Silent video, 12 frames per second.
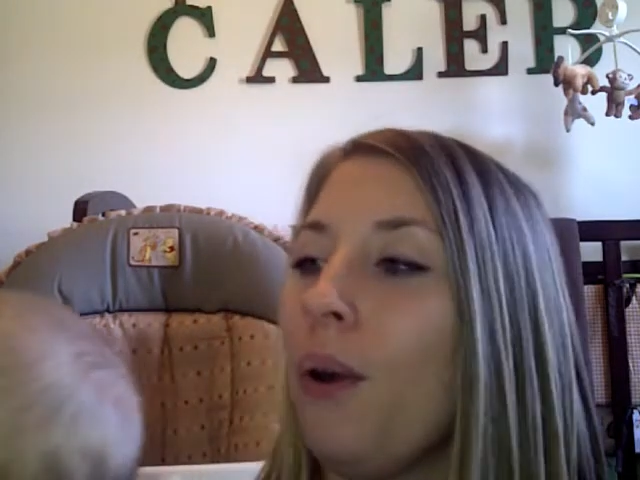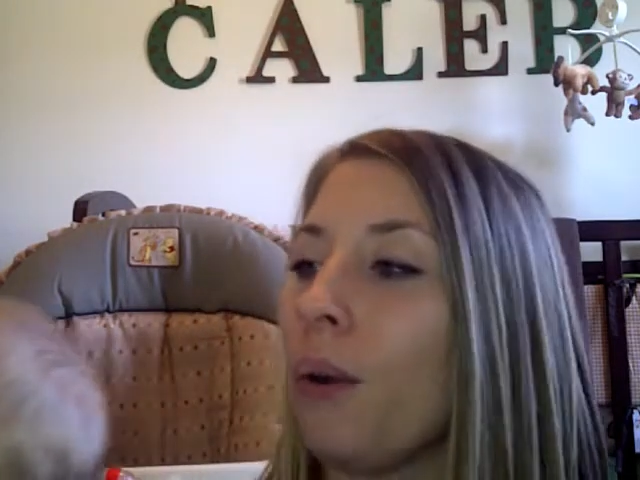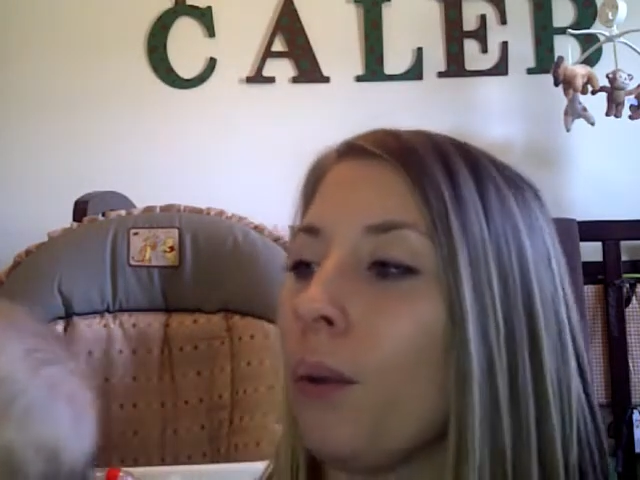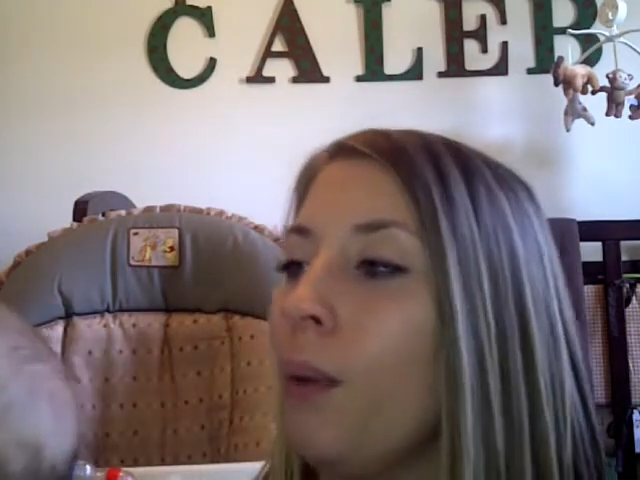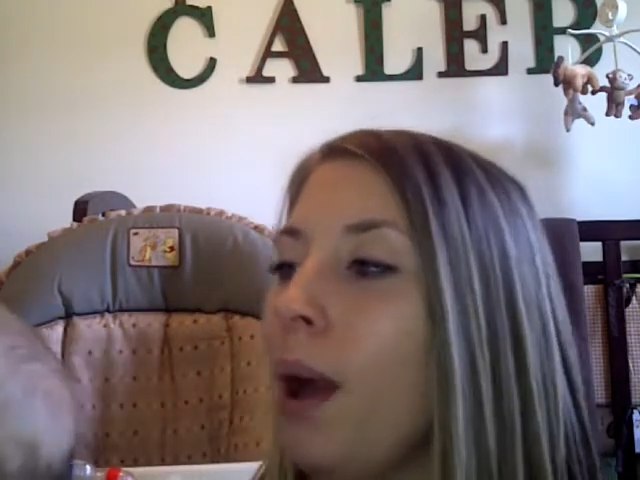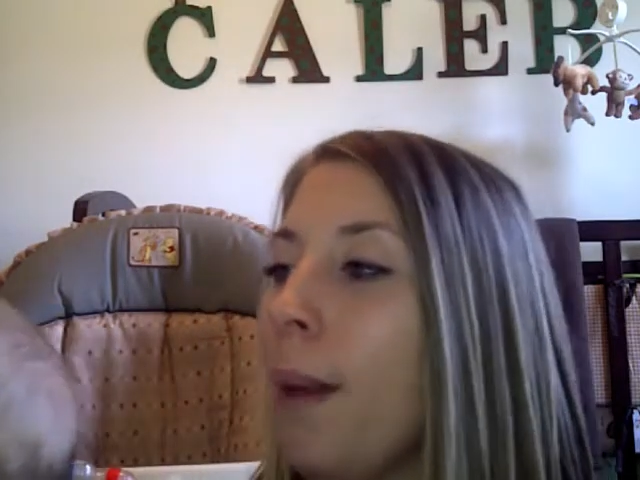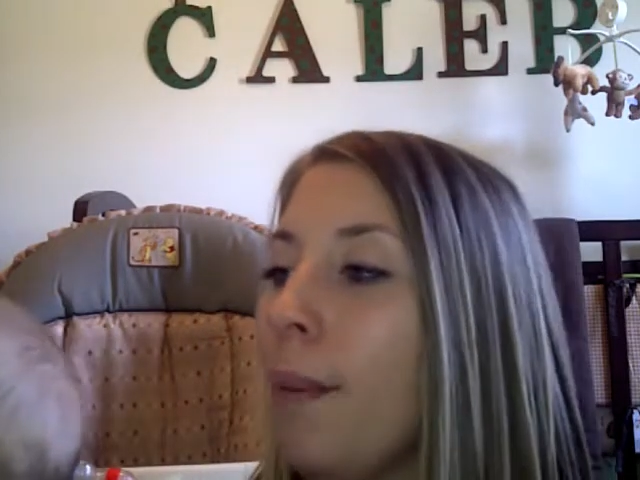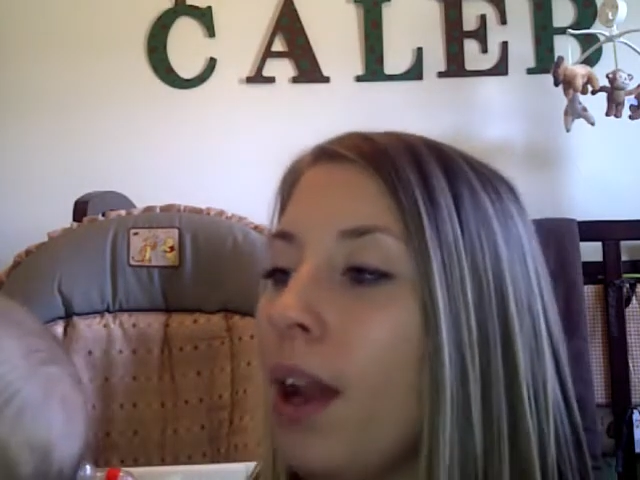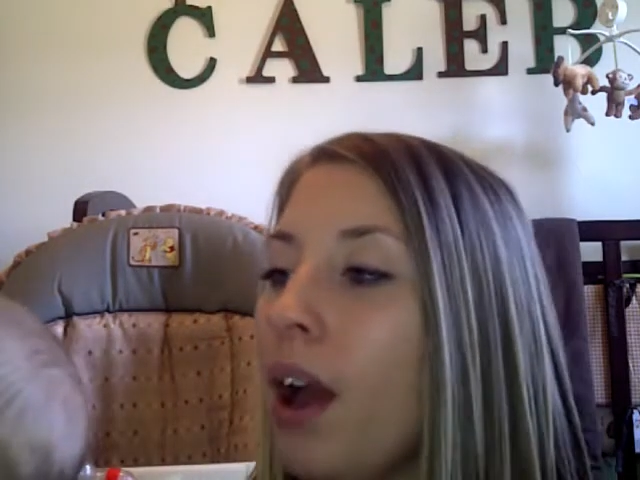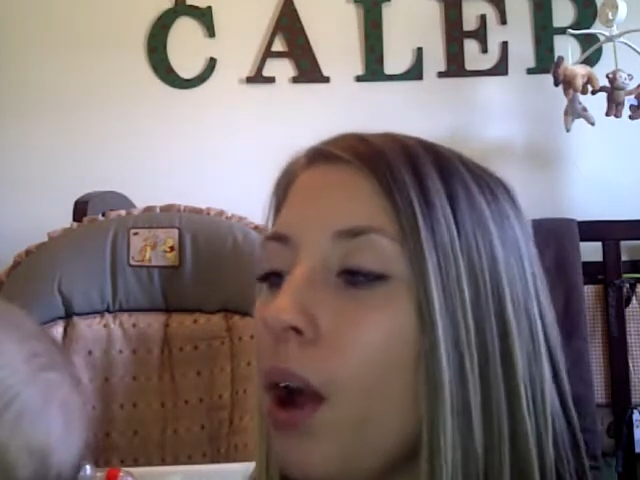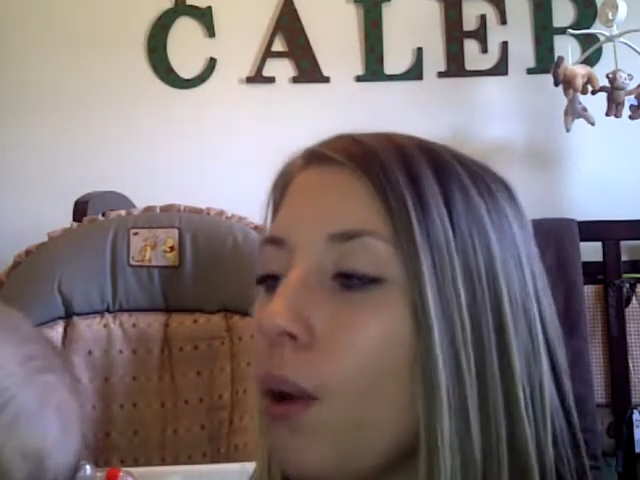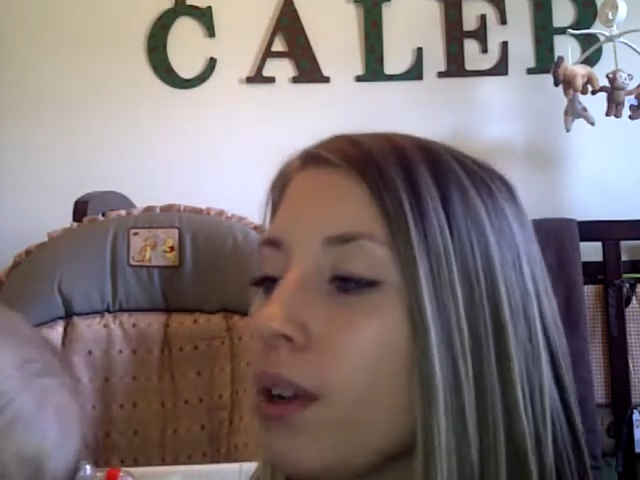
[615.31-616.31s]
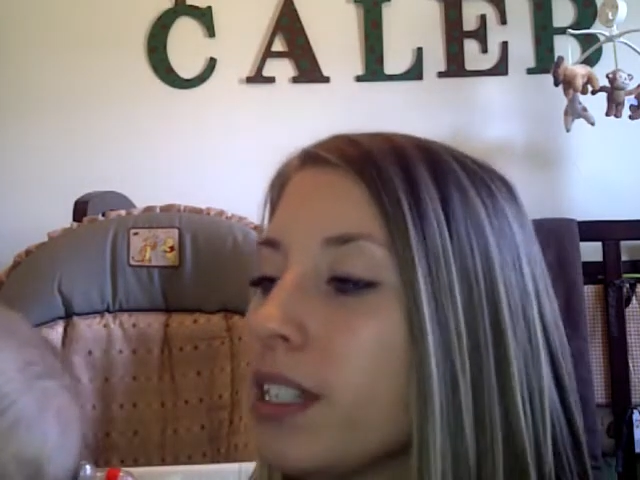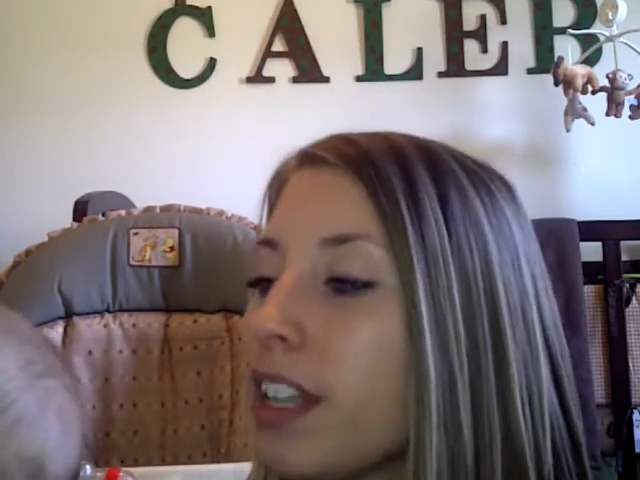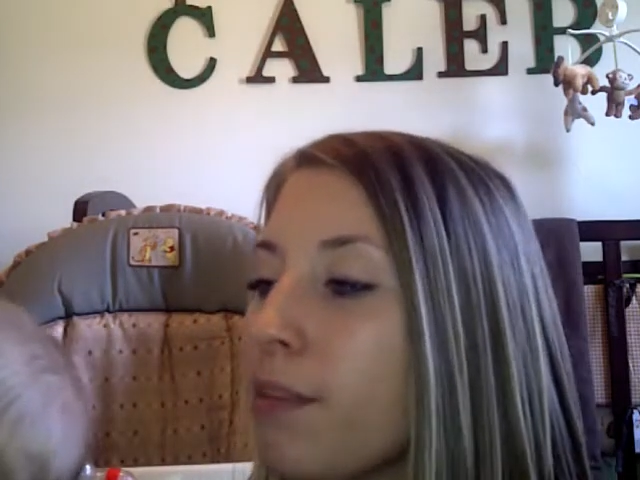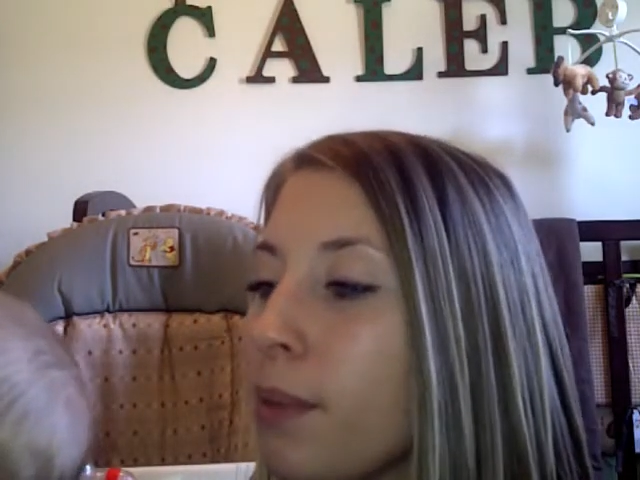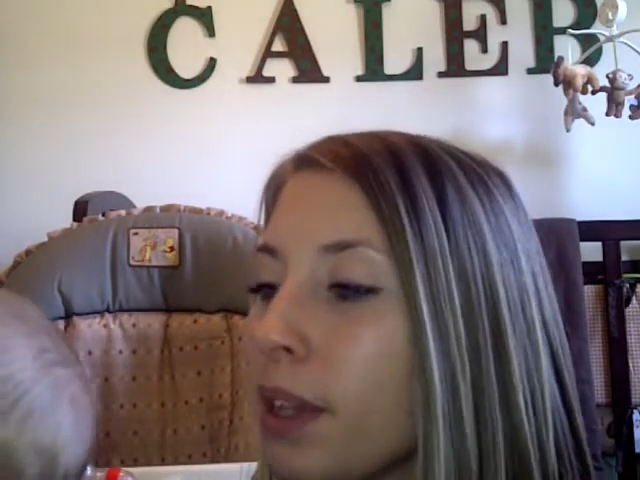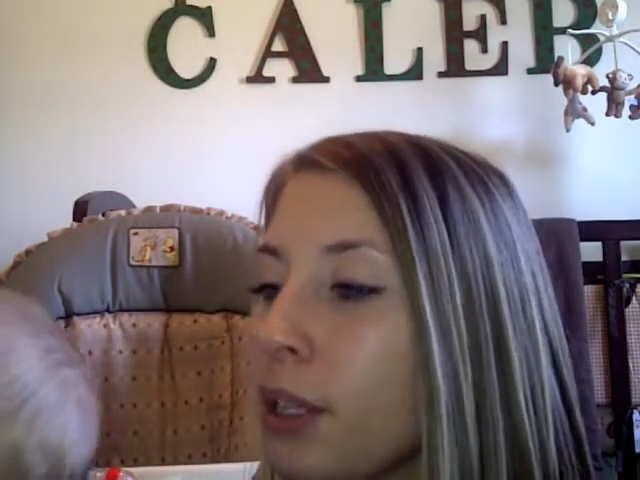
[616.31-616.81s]
or what, but I always
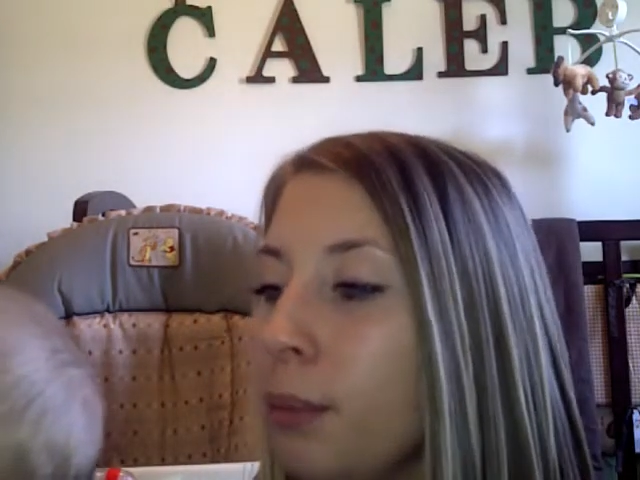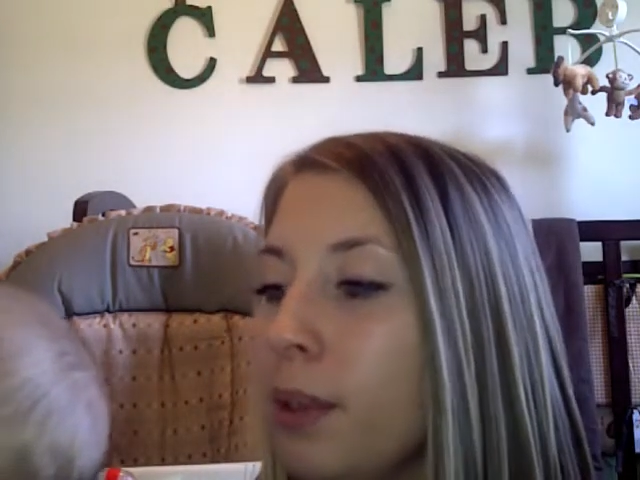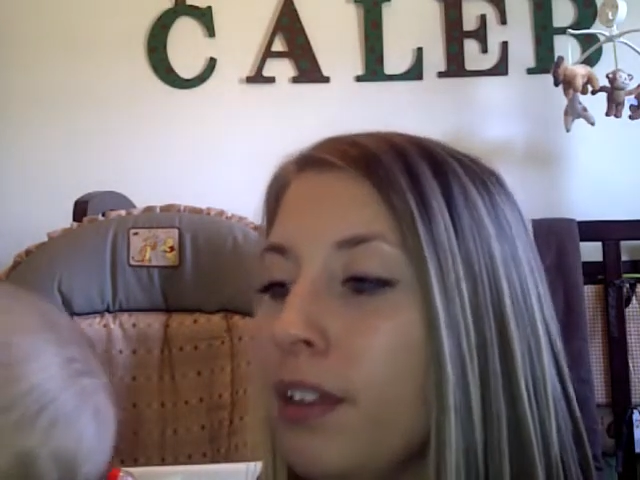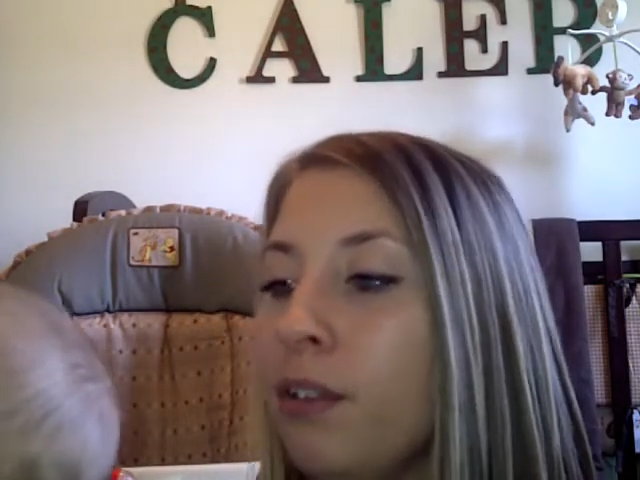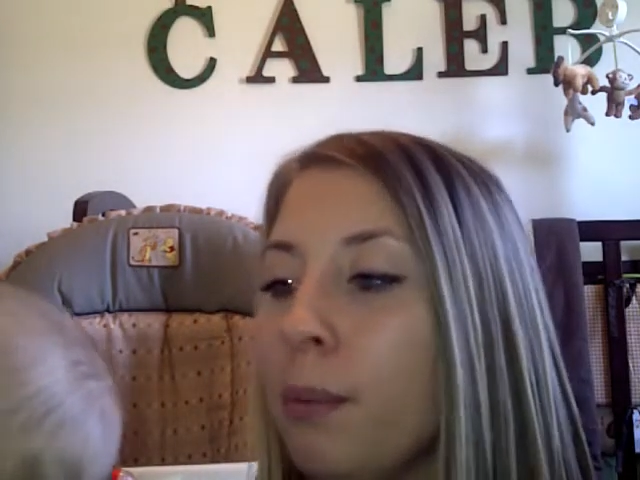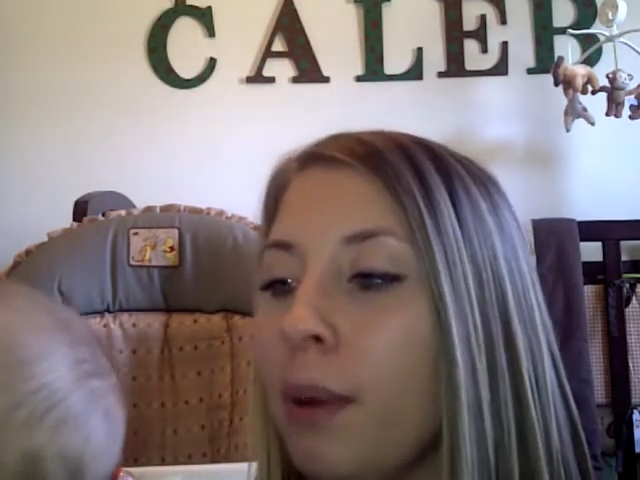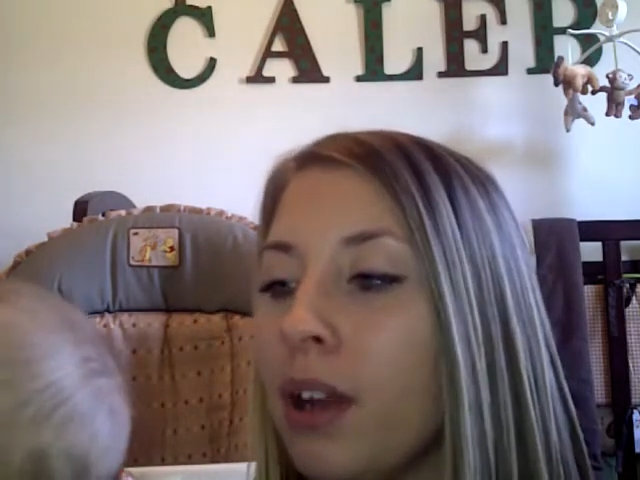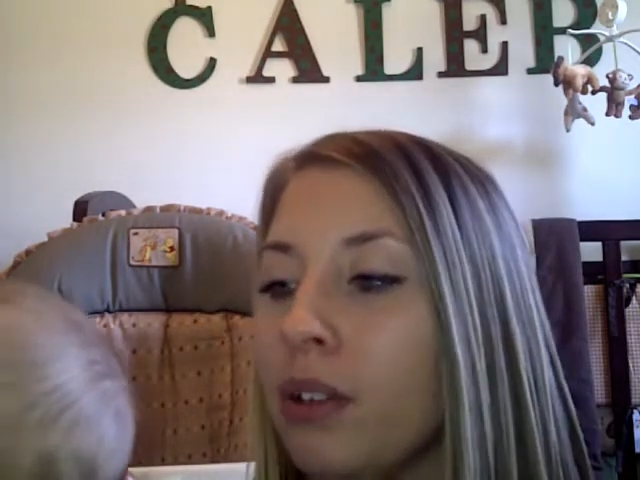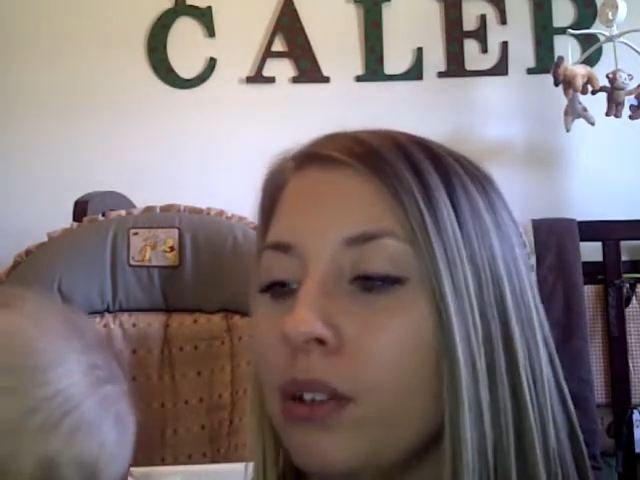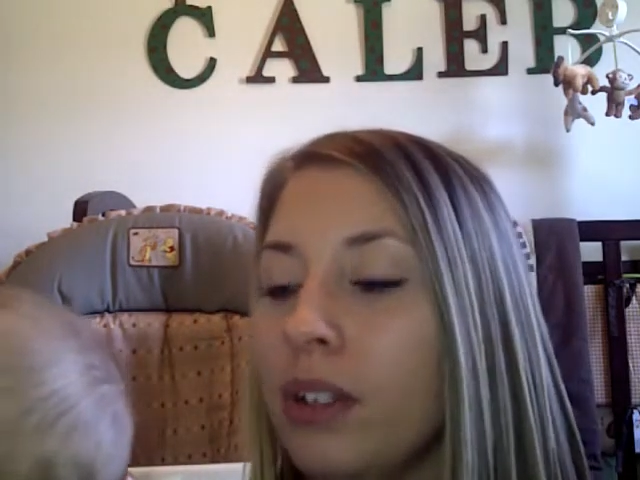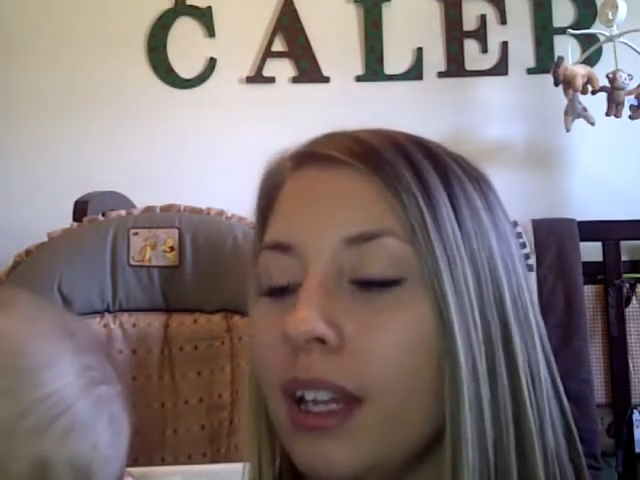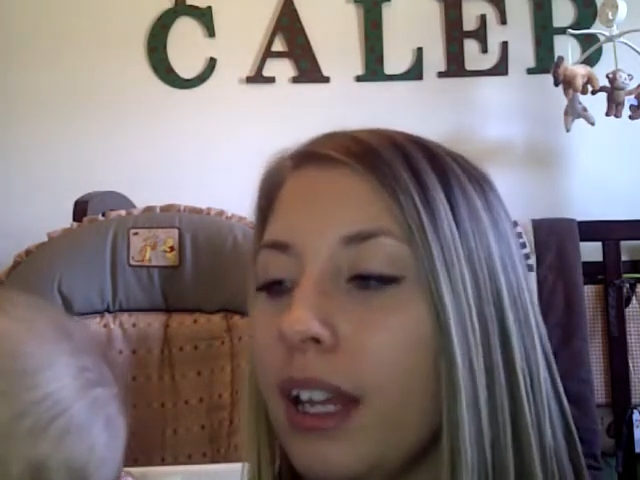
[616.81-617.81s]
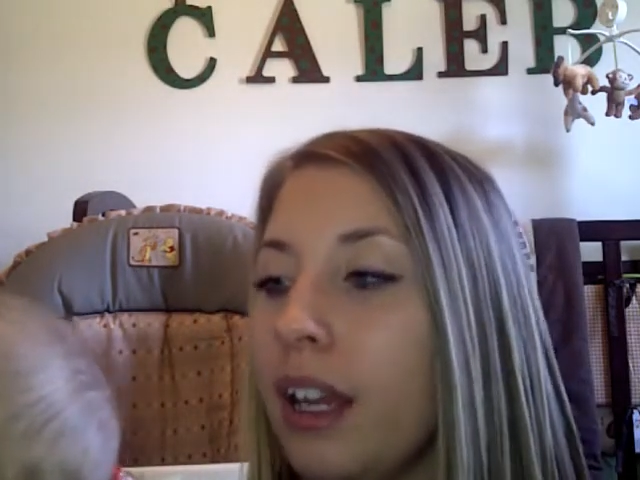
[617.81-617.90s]
give him a little bit of a bottle,